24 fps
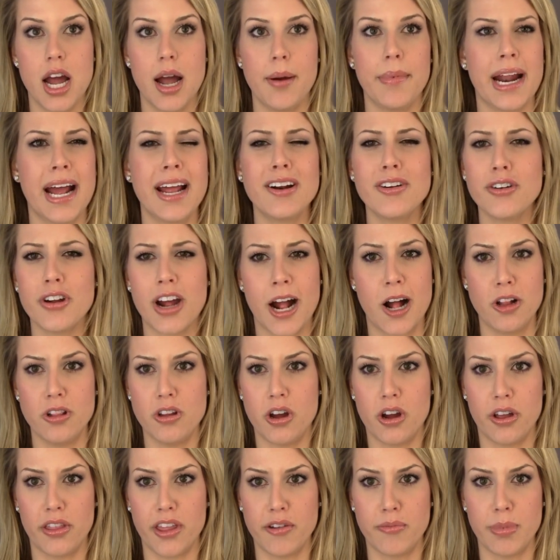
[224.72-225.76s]
I mean, I don't know how
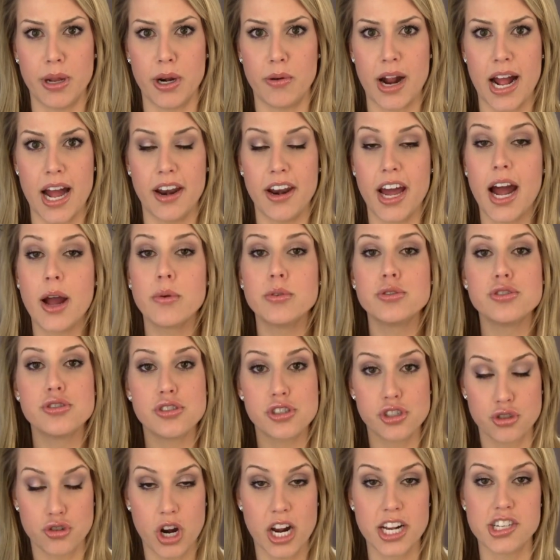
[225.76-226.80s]
long they've been around. I was
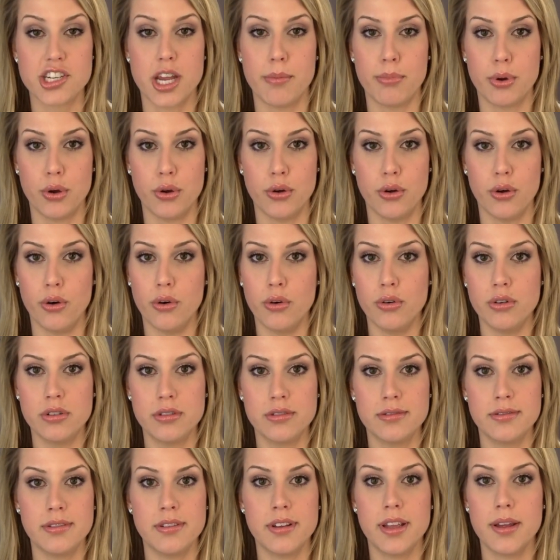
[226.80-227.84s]
using dry shampoo
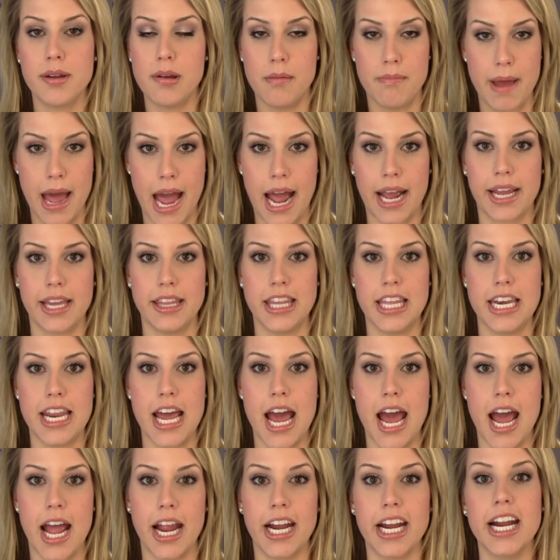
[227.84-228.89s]
back in the
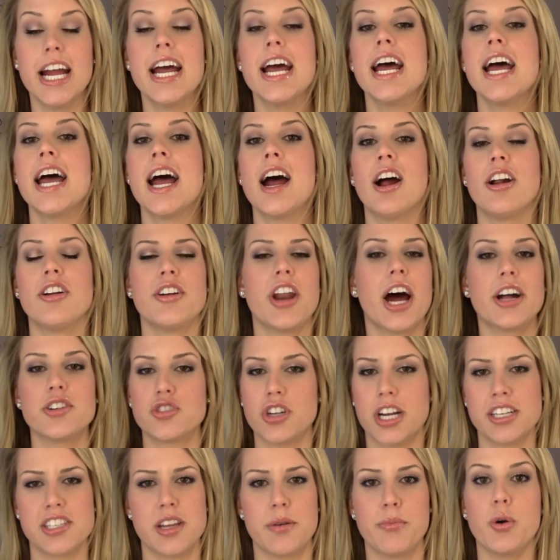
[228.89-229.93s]
day not
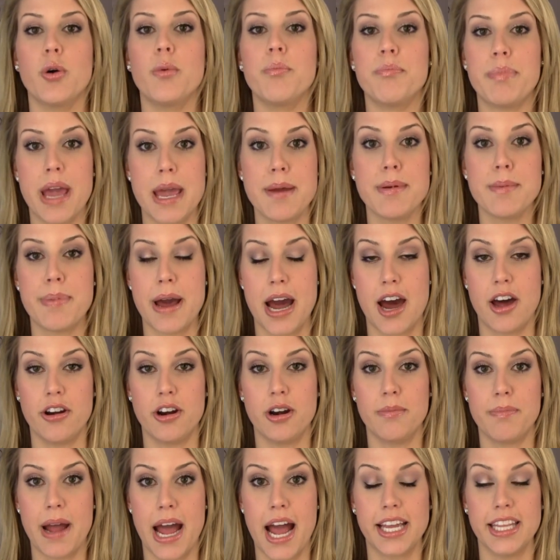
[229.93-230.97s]
dry shampoo, baby
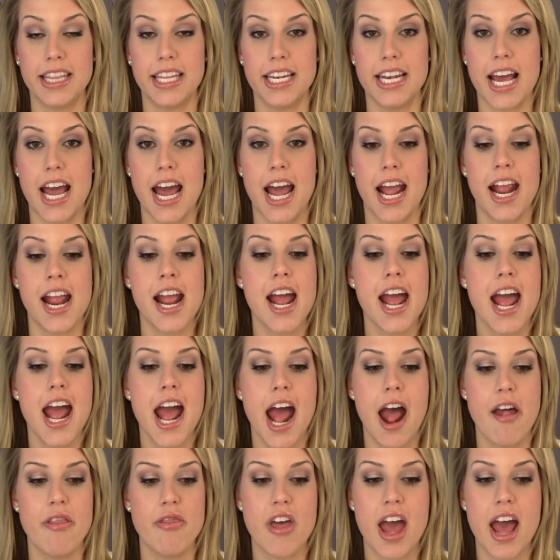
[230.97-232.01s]
powder back in the day.
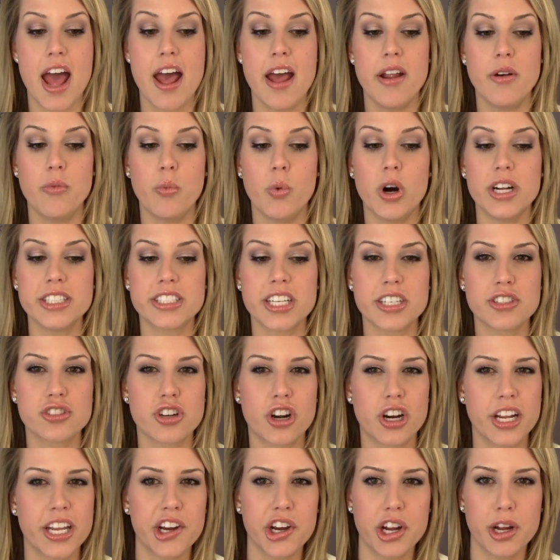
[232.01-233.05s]
And then once I
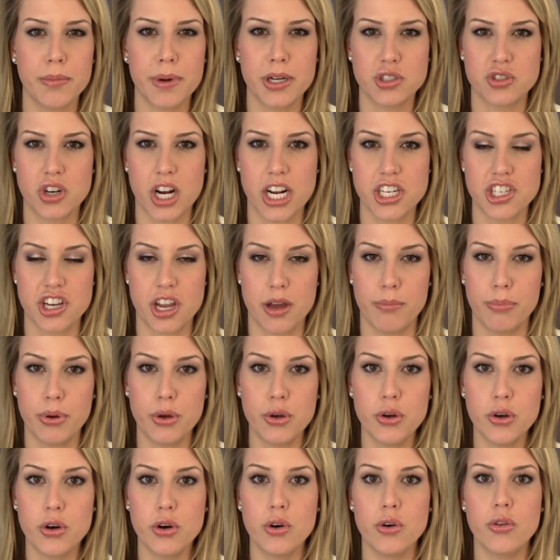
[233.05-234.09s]
started hearing about dry
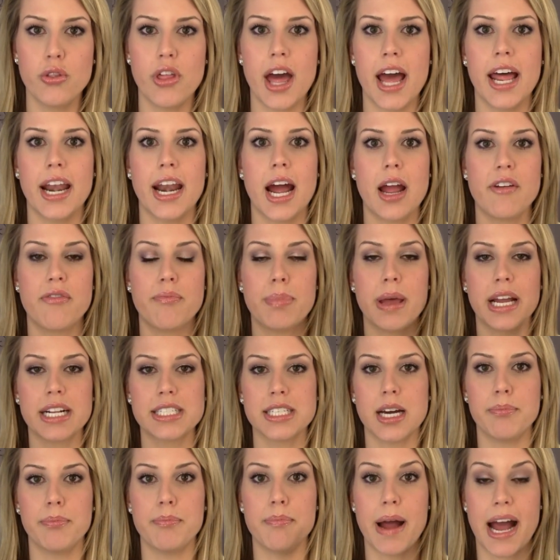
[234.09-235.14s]
shampoo, then I've
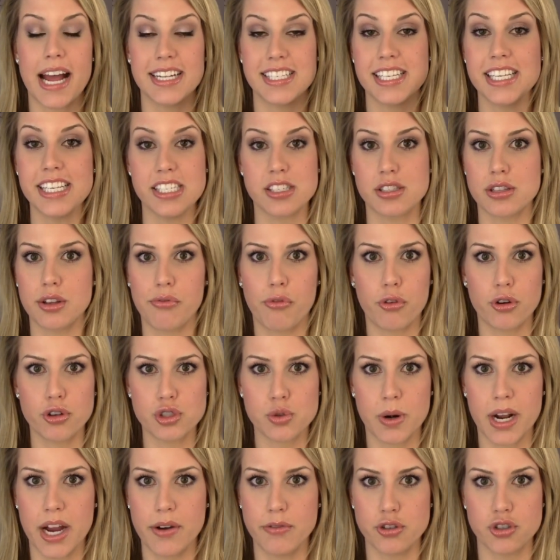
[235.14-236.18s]
picked up Batiste. The
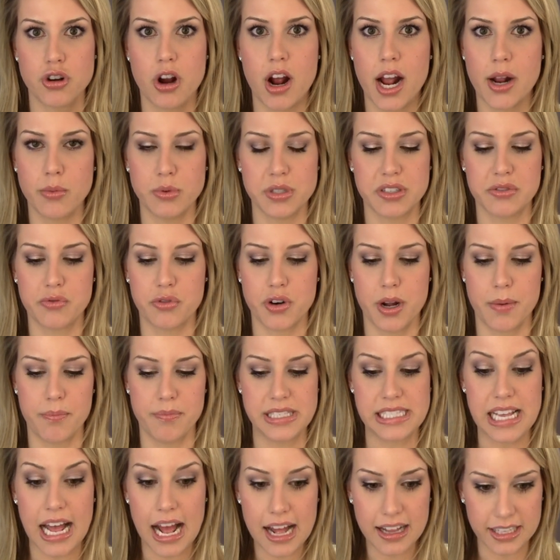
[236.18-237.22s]
first one I ever tried was from
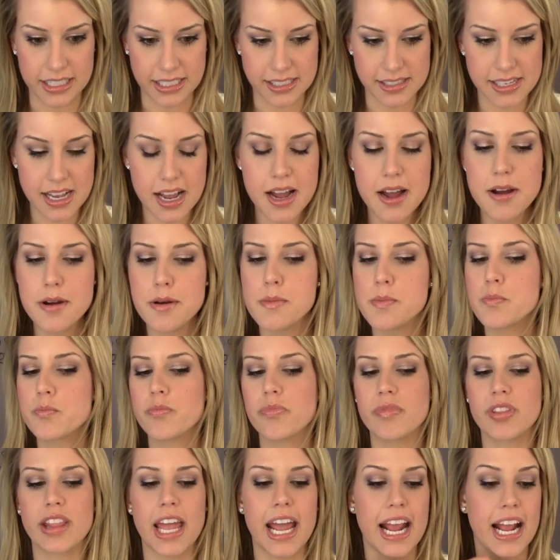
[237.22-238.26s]
Sally's
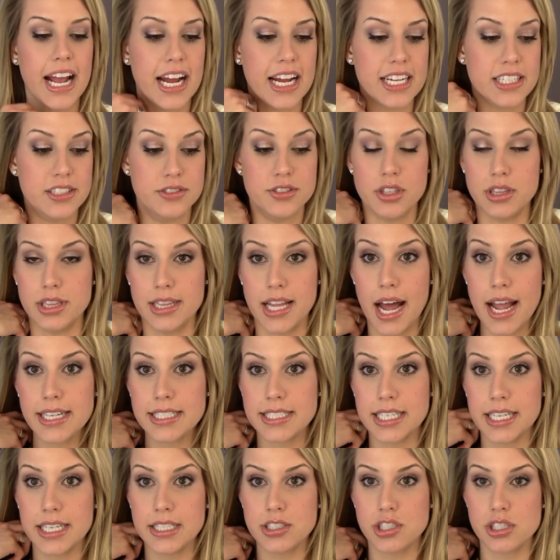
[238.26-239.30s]
and
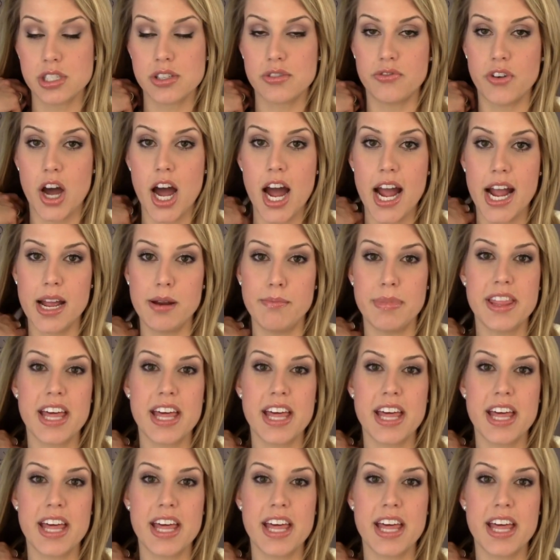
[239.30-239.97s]
liked it just fine.